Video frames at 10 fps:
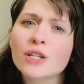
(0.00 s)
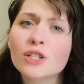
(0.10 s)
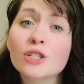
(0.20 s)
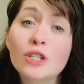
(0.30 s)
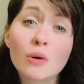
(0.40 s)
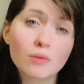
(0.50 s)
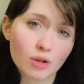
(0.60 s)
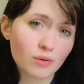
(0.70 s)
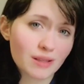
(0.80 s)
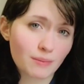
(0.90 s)
just don't
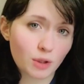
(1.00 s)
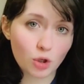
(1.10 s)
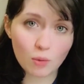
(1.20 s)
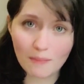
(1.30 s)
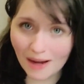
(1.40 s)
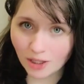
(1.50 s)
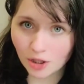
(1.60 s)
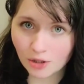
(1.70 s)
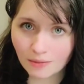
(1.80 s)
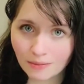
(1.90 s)
use them too
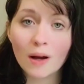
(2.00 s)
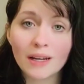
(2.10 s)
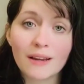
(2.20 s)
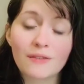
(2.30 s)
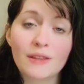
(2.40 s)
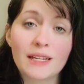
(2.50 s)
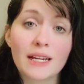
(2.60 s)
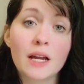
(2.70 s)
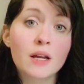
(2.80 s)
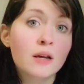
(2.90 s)
much. One of
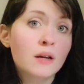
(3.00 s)
the